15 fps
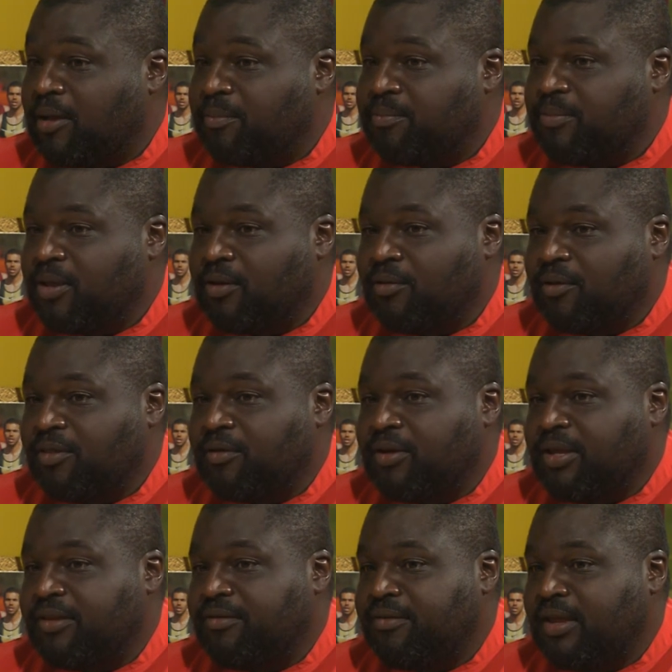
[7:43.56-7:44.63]
You know, other
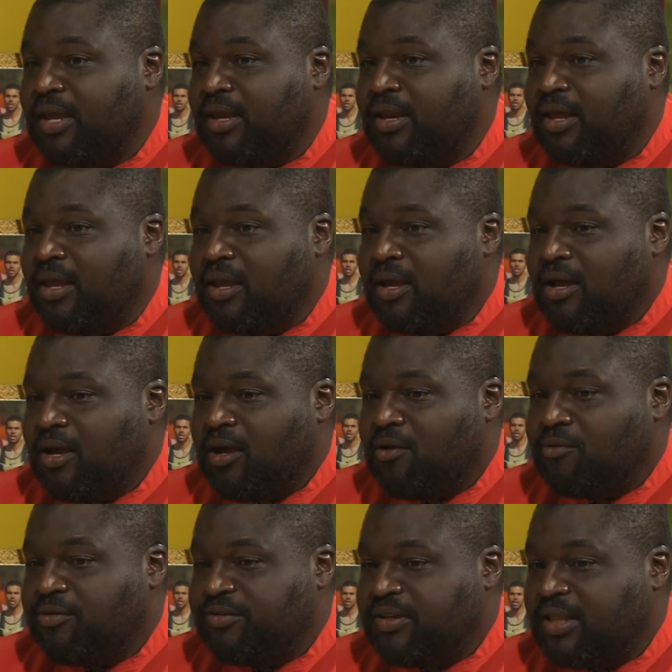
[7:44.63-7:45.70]
kids that
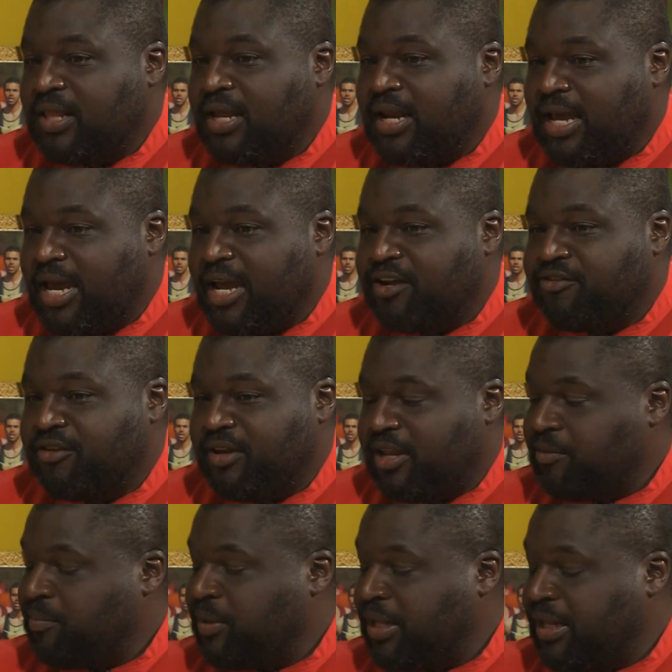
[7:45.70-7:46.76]
will see a lot of action
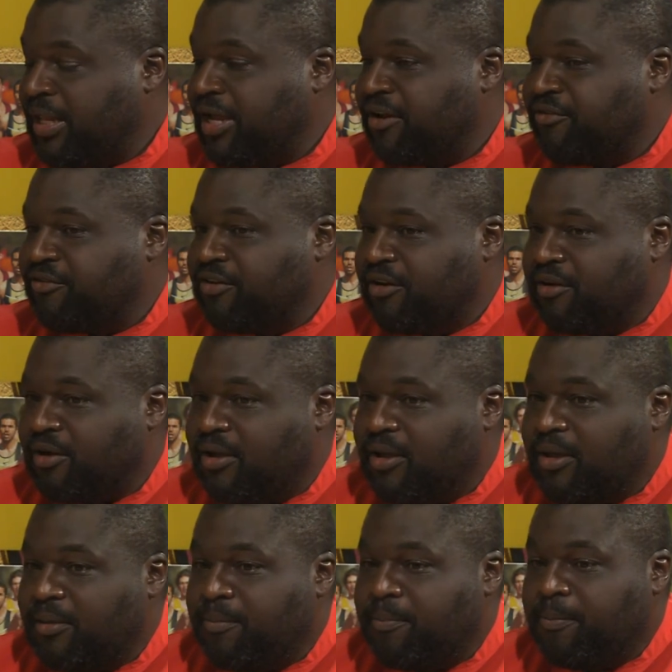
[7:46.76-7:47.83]
that played last year,
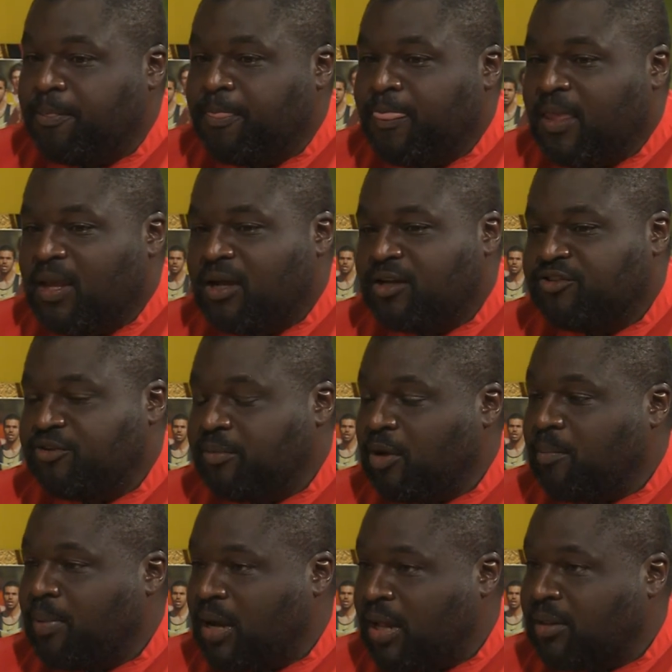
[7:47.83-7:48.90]

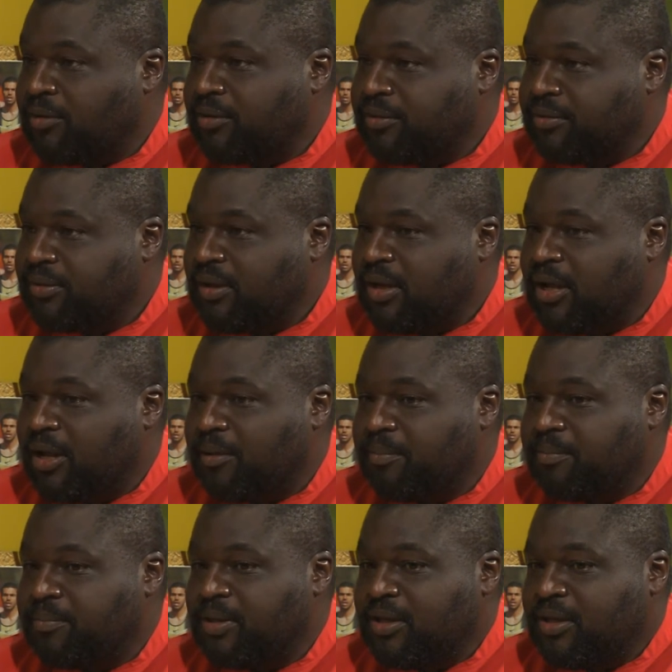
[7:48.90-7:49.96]
Jameel Pollard.
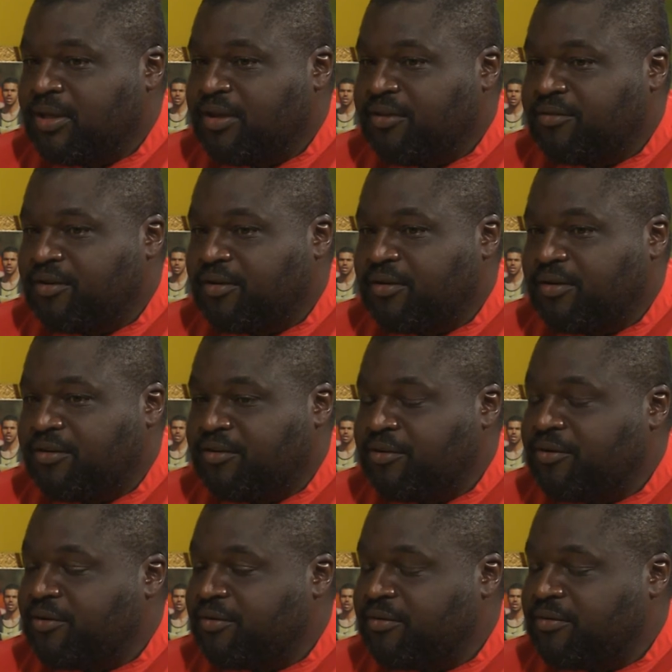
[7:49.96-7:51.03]
He's our
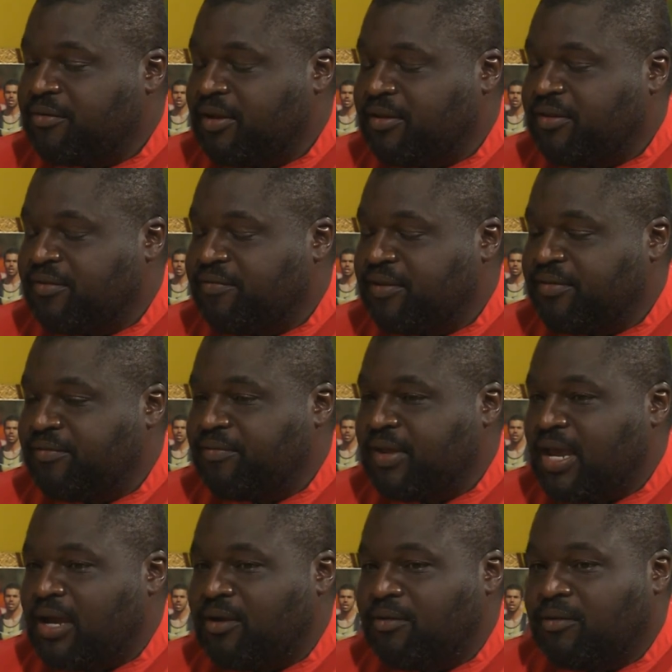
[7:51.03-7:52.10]
interior defensive
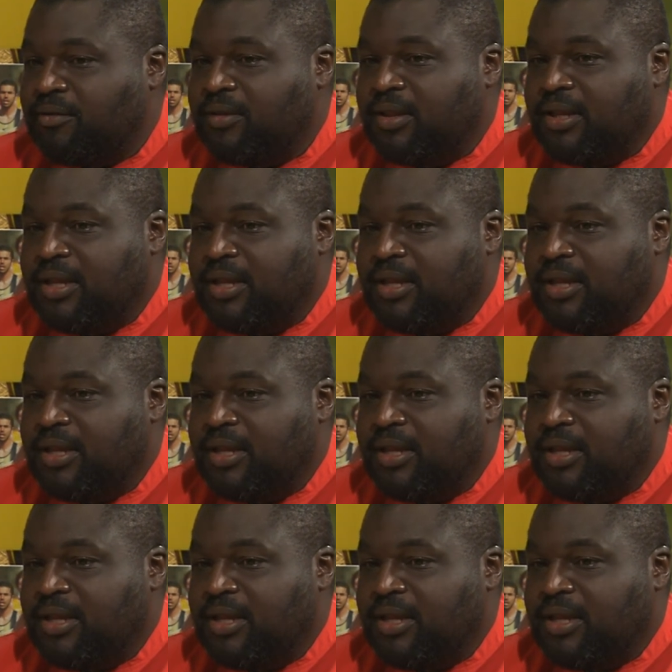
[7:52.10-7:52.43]
tackle.